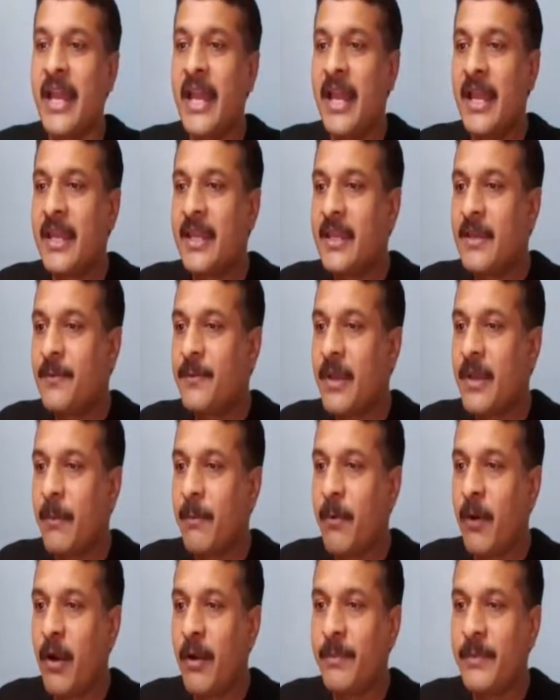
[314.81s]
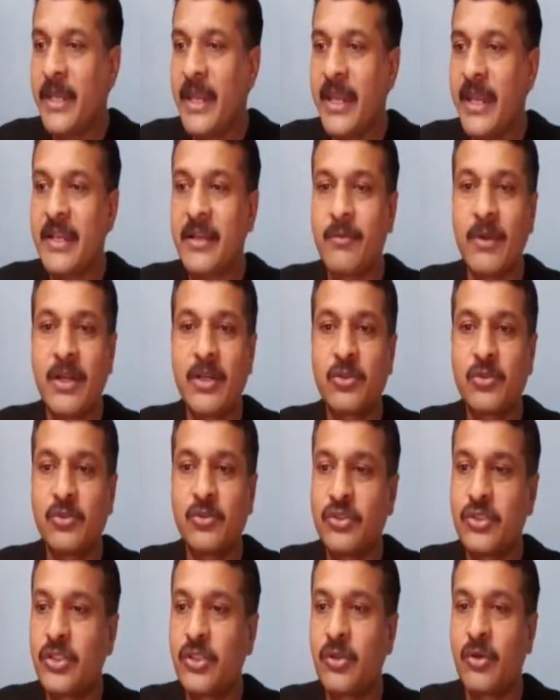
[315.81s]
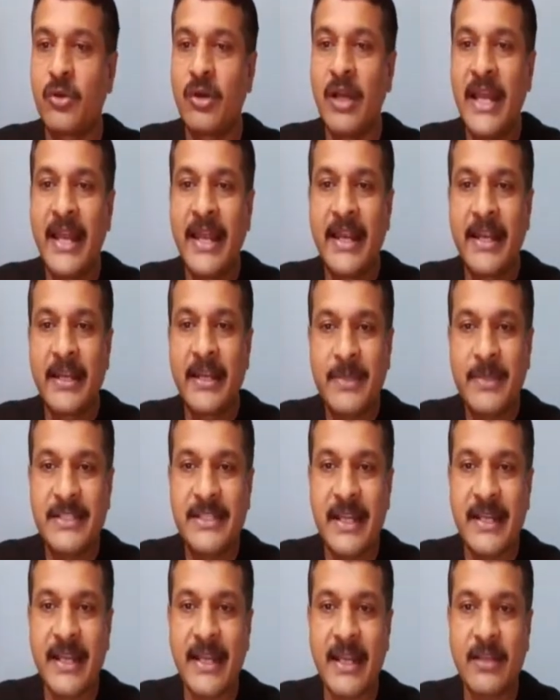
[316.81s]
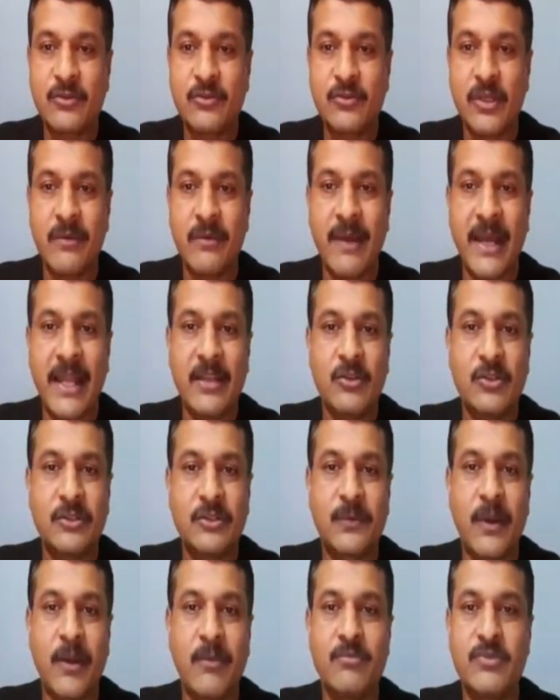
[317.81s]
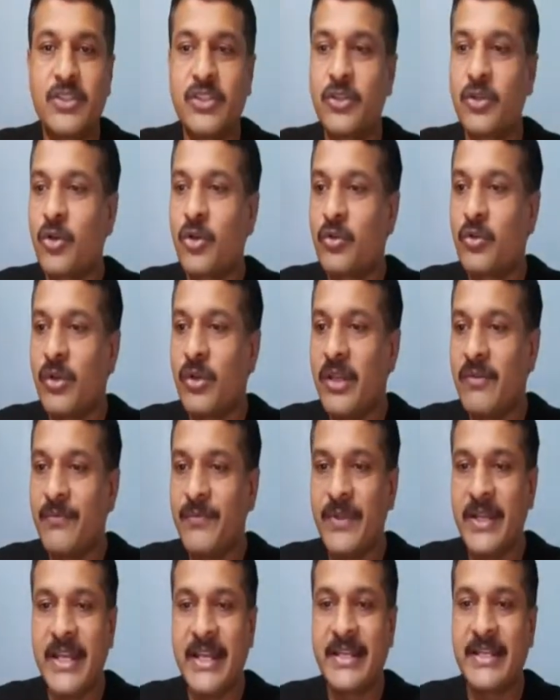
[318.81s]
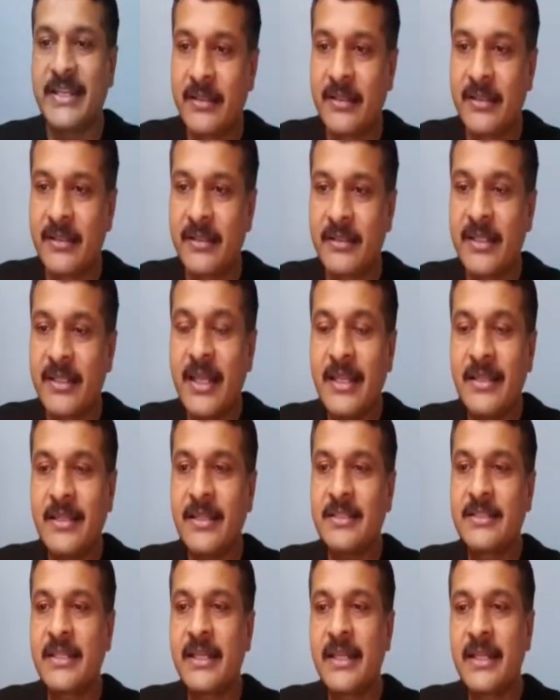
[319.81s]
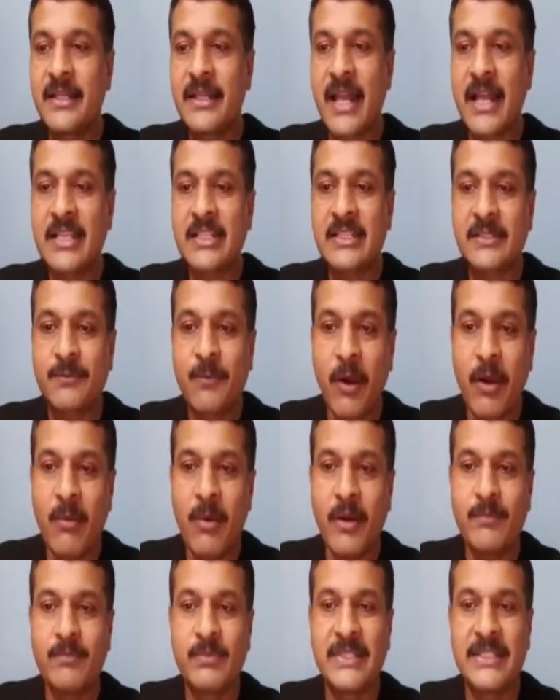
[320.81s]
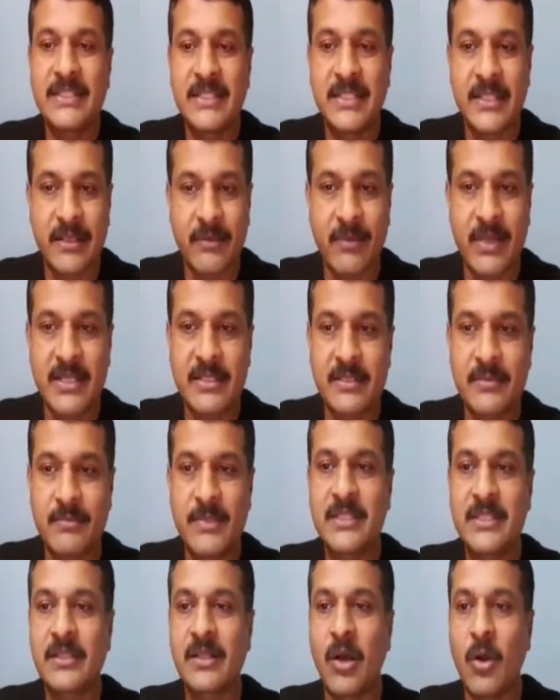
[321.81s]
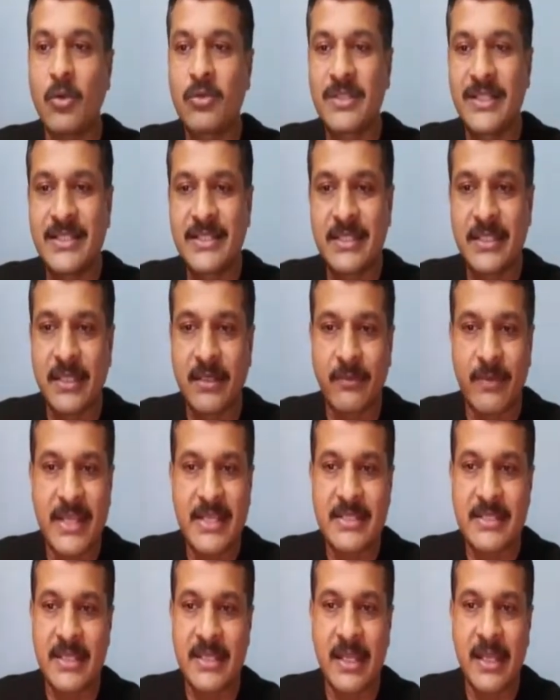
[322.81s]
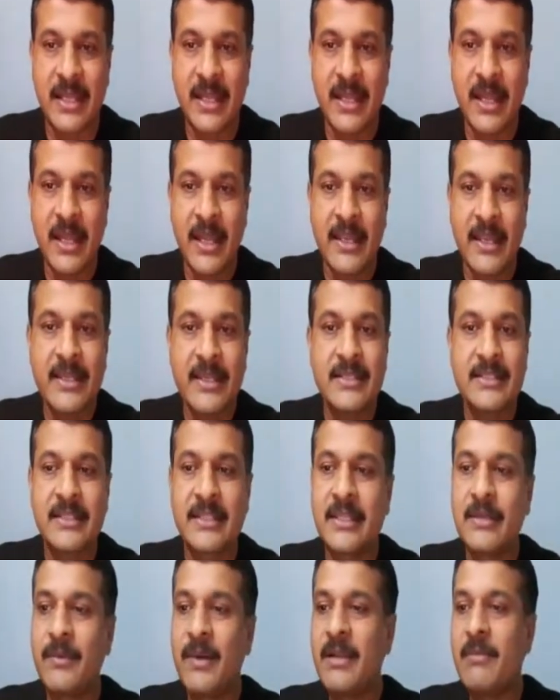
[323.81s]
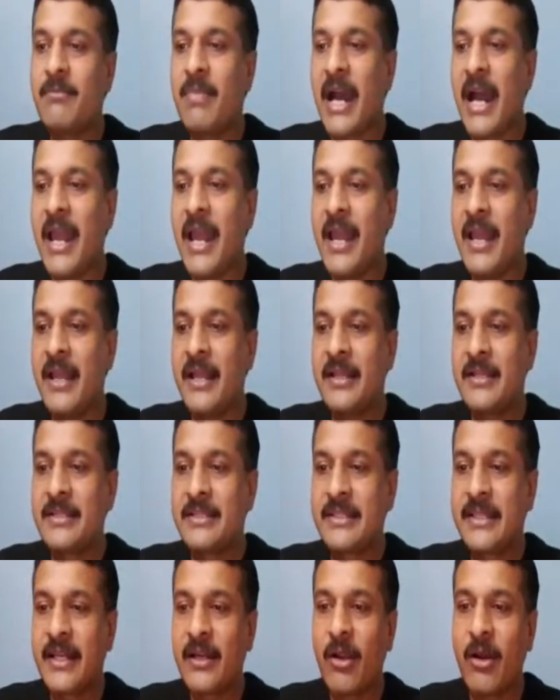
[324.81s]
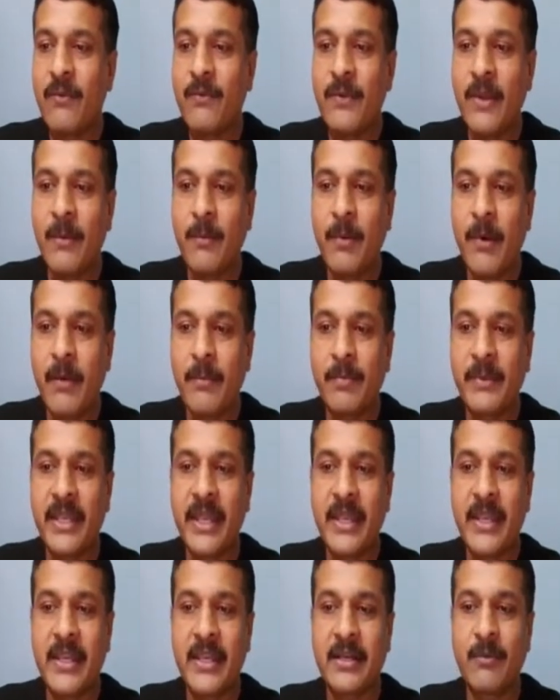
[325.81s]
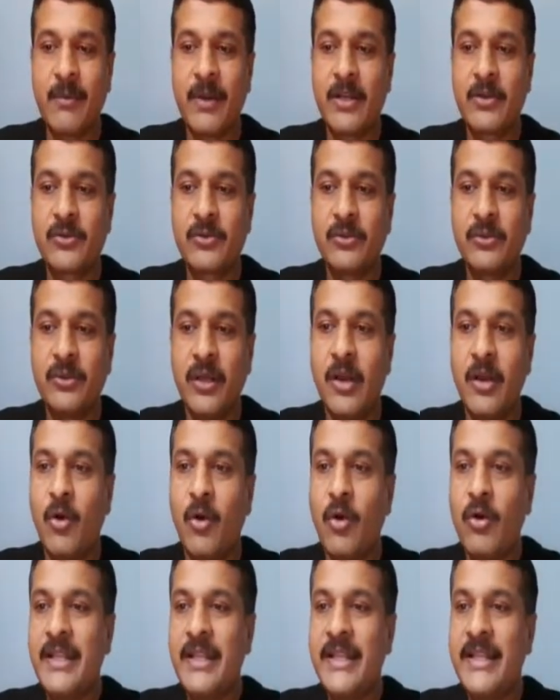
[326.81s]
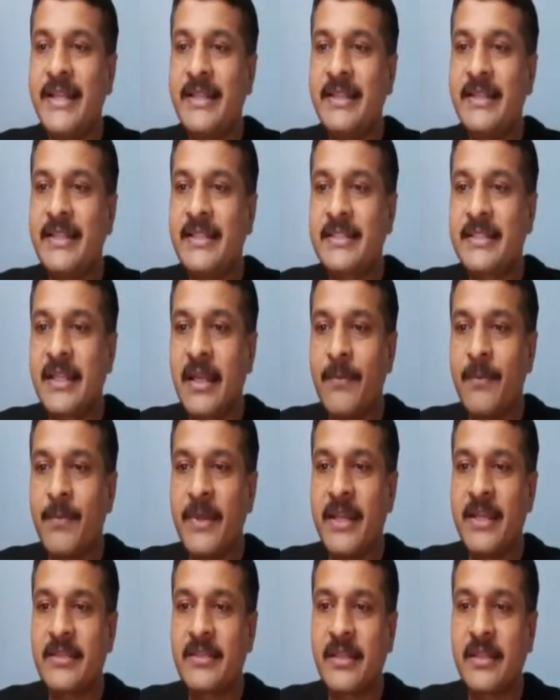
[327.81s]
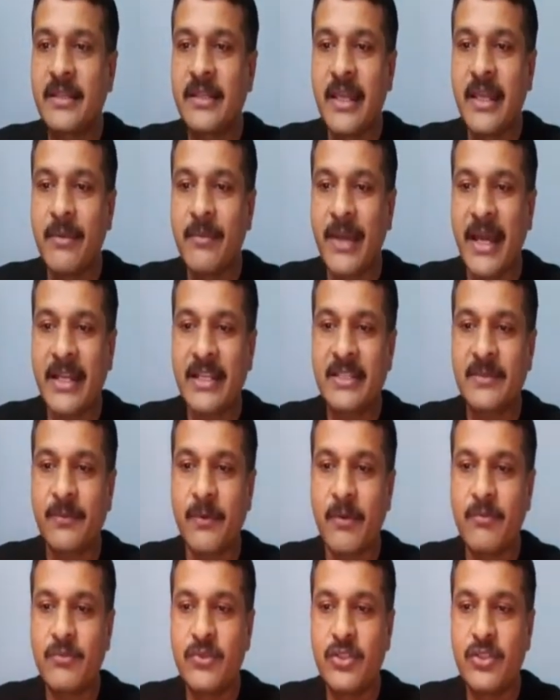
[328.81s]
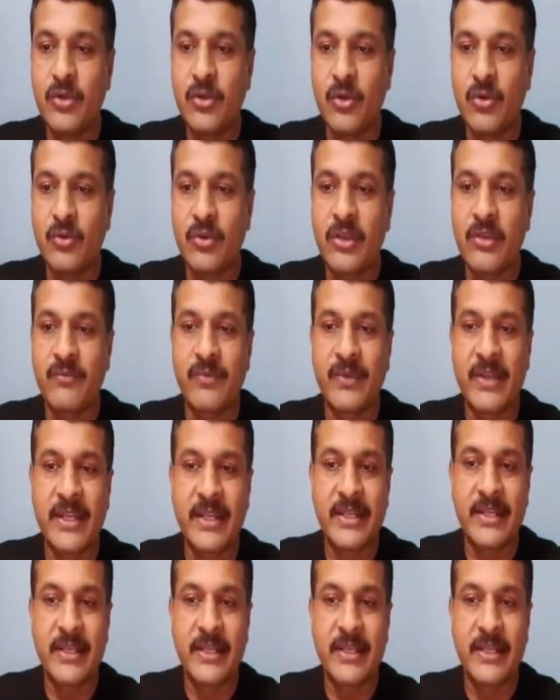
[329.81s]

If f of k equal to 0, it means that actual values from 0 to infinity. Then the Z transform of this sequence means causal sequence is given by z of f of k equal to, only in this definition k varies from 0 to infinity.